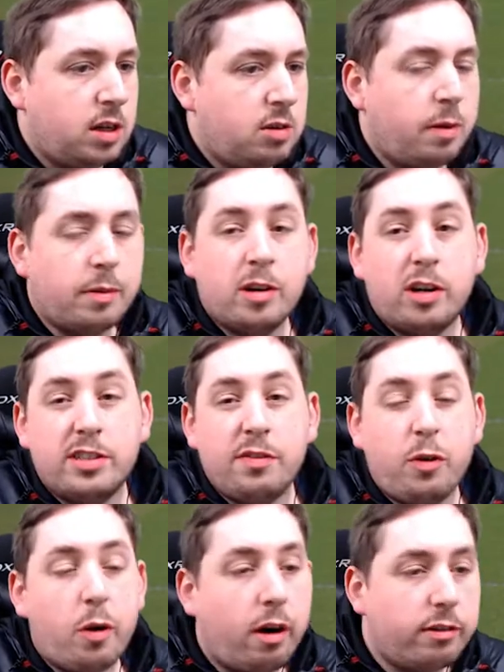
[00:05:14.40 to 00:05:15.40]
Remember, guys,
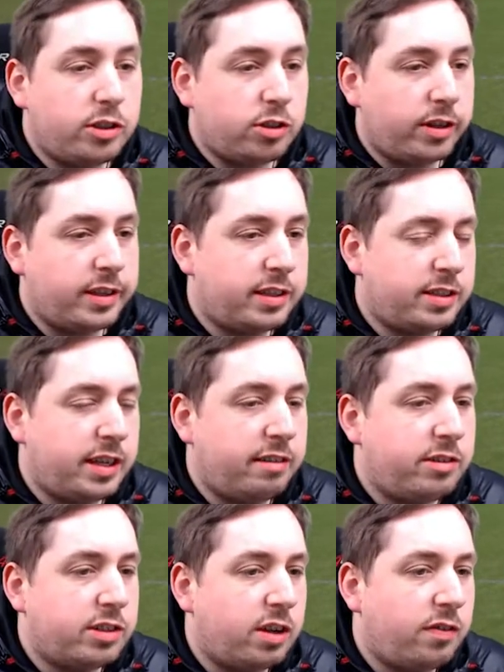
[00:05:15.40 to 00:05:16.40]
if you are enjoying this
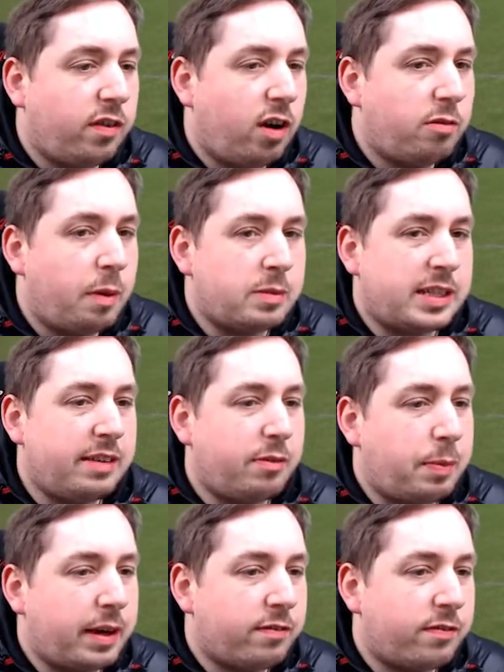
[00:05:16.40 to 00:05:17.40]
series so far, remember to leave a
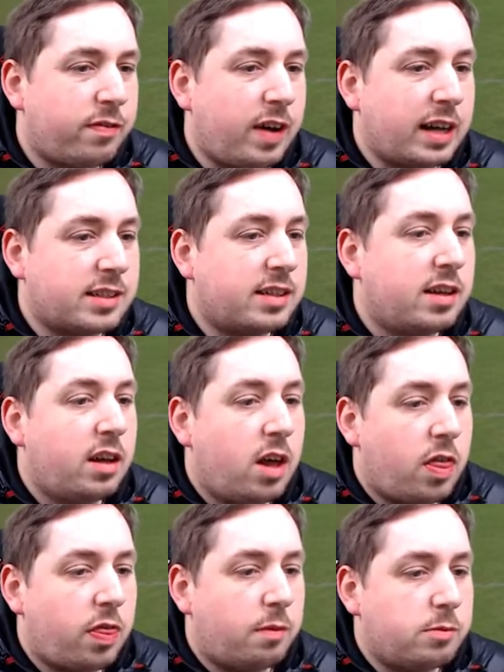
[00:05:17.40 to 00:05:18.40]
big fat
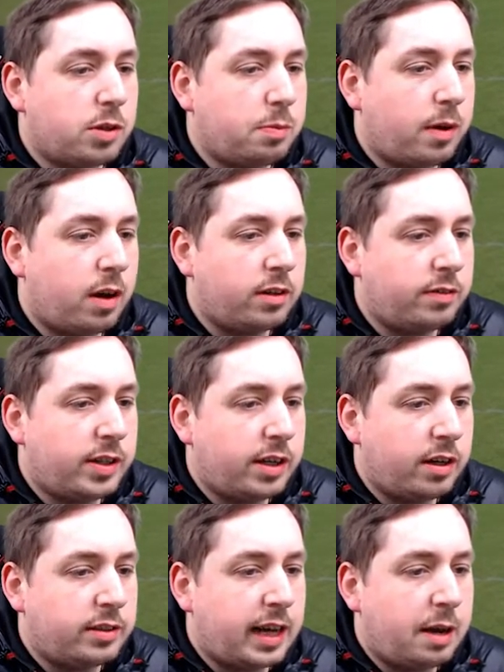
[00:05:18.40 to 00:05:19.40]
thumbs up on the
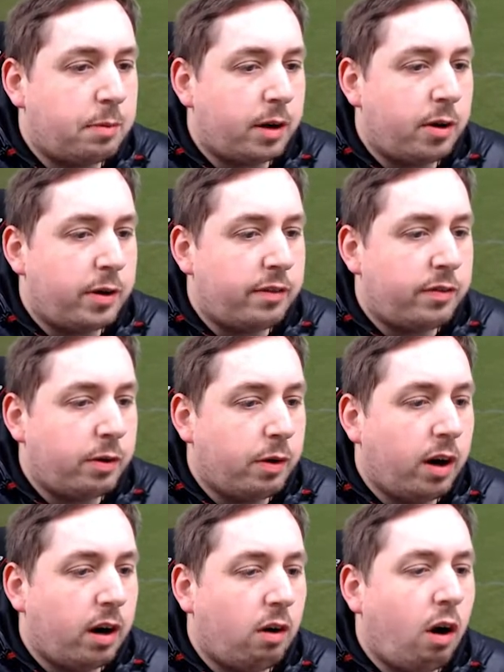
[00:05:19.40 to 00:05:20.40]
video down below if you
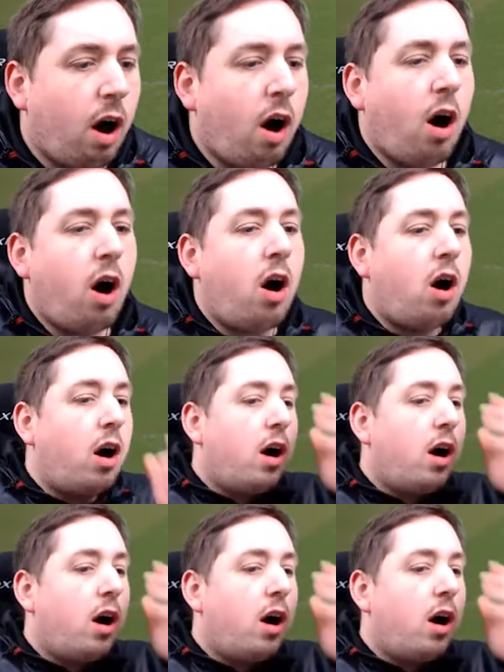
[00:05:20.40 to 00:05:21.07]
are. Oh!